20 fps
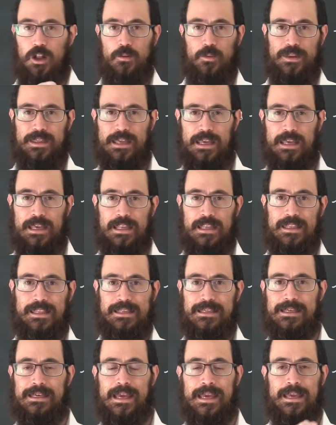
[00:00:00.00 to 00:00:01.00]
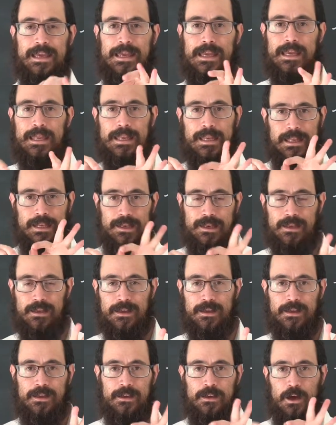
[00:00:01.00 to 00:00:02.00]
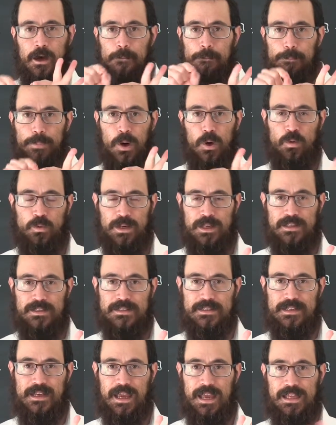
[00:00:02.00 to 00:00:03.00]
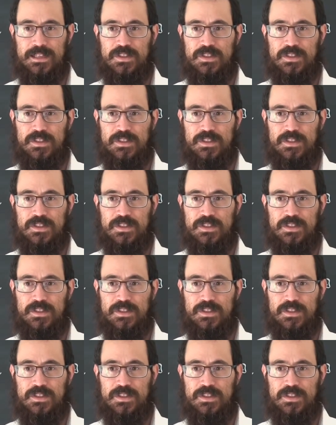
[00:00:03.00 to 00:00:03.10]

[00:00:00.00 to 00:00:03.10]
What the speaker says: within the hidden components.